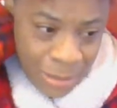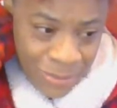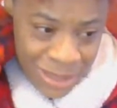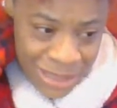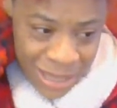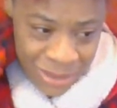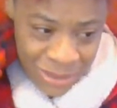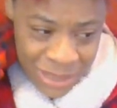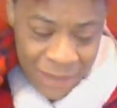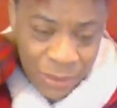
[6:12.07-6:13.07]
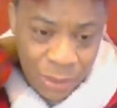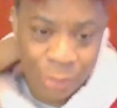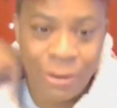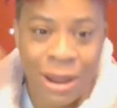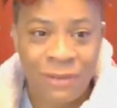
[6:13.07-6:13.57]
the doctors have their own
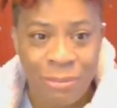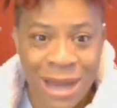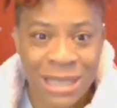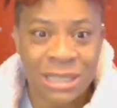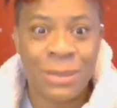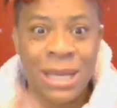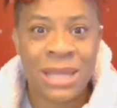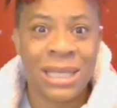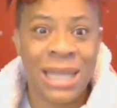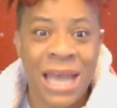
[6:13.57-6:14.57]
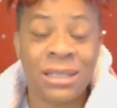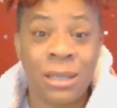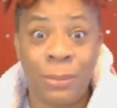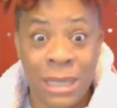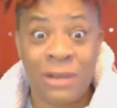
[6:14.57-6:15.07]
private practice, but in the last
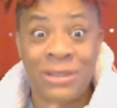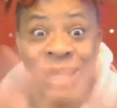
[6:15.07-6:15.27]
couple of years,